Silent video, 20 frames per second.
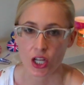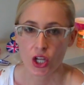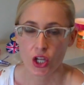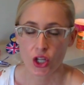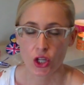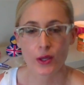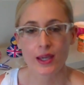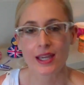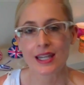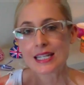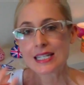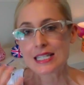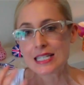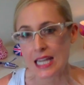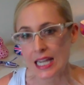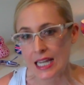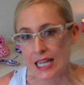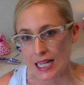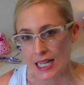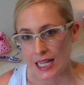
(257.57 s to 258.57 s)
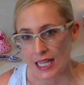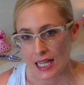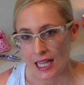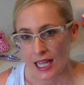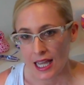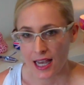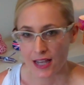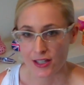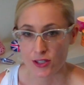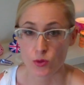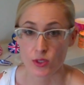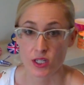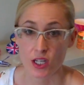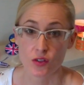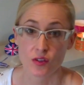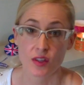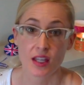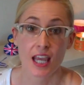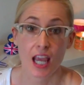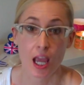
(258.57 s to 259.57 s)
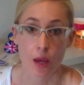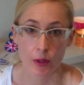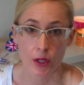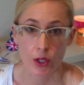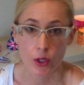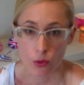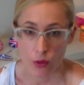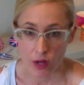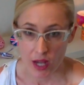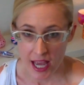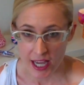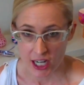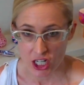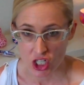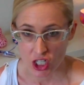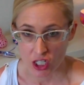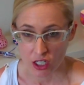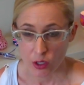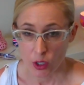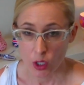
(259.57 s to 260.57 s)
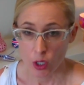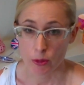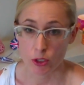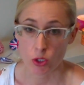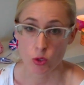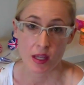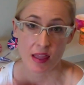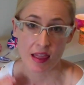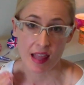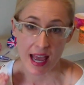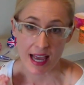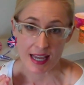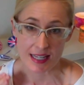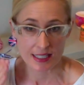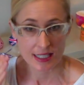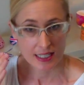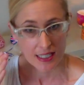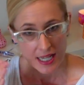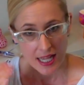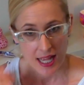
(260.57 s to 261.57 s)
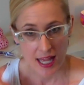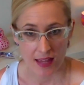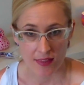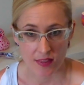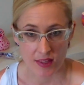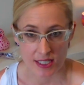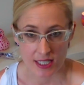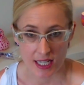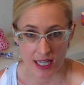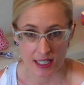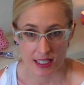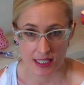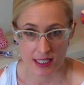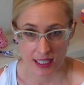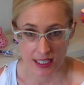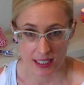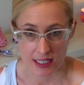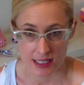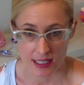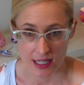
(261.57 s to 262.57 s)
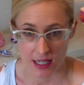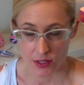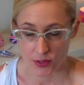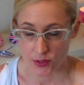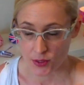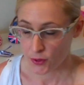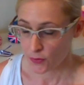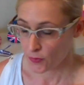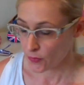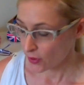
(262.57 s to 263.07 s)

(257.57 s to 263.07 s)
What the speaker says: you get a tingling as a result of the chemical reaction between the acid and the dead skin cells.